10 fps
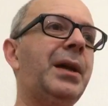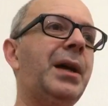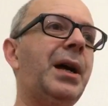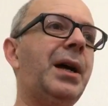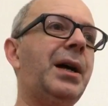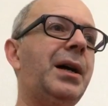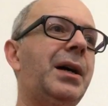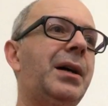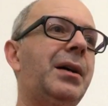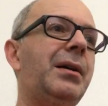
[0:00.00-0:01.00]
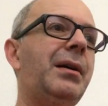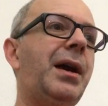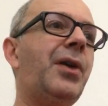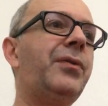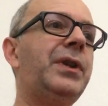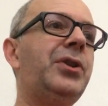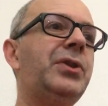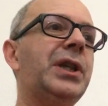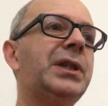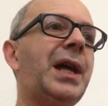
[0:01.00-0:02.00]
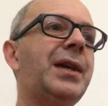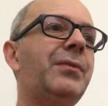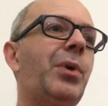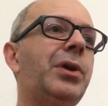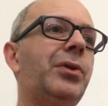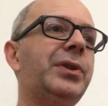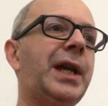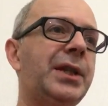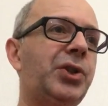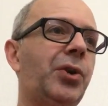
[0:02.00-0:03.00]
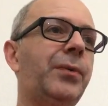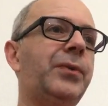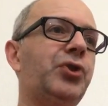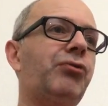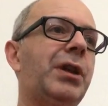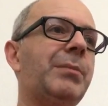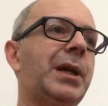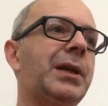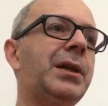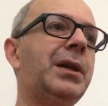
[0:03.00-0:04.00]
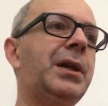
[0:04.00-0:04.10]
Elvin Yu says, Dave, why not a desktop for streaming?